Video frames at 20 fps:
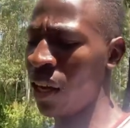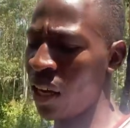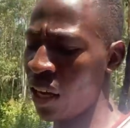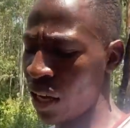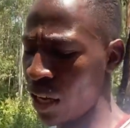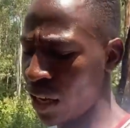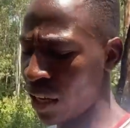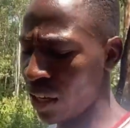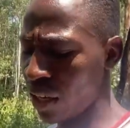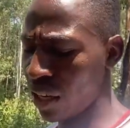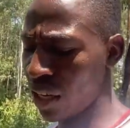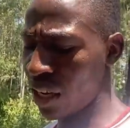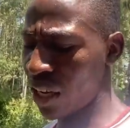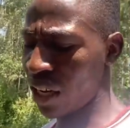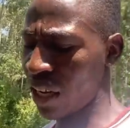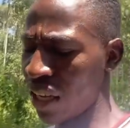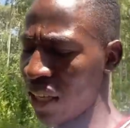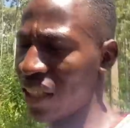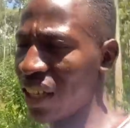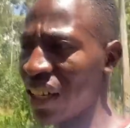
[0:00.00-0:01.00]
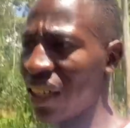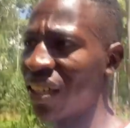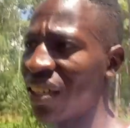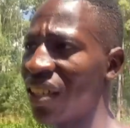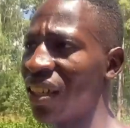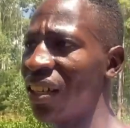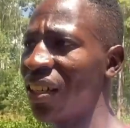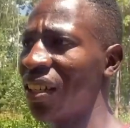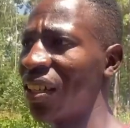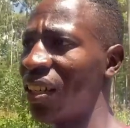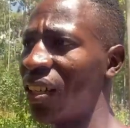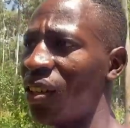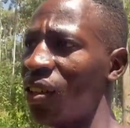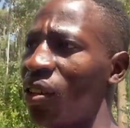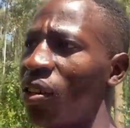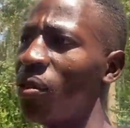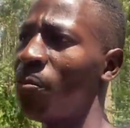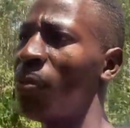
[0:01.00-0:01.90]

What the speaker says: And I just said hello,